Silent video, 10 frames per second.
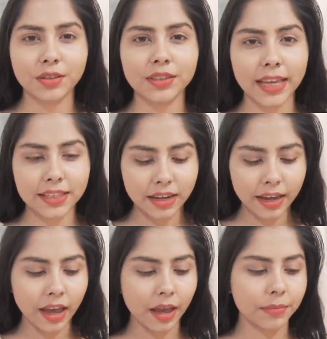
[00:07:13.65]
So next I
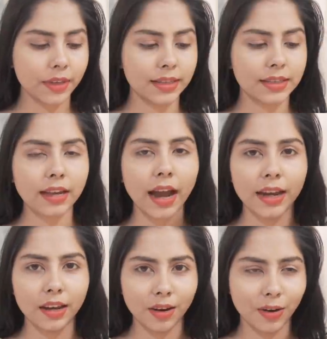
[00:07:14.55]
have this
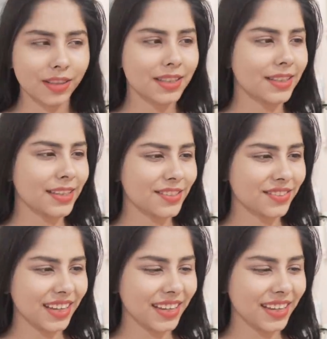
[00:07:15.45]
Kailon sunscreen.